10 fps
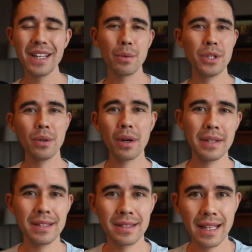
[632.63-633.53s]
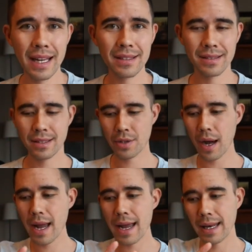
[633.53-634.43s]
We do all these things to
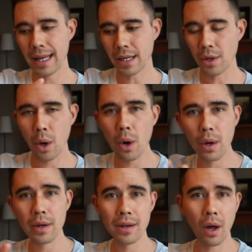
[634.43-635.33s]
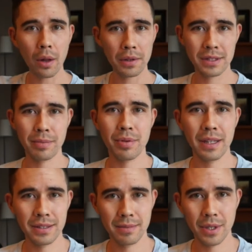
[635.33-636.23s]
try and ignore all those
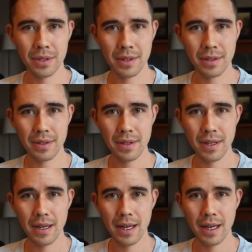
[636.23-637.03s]
suppressed emotions.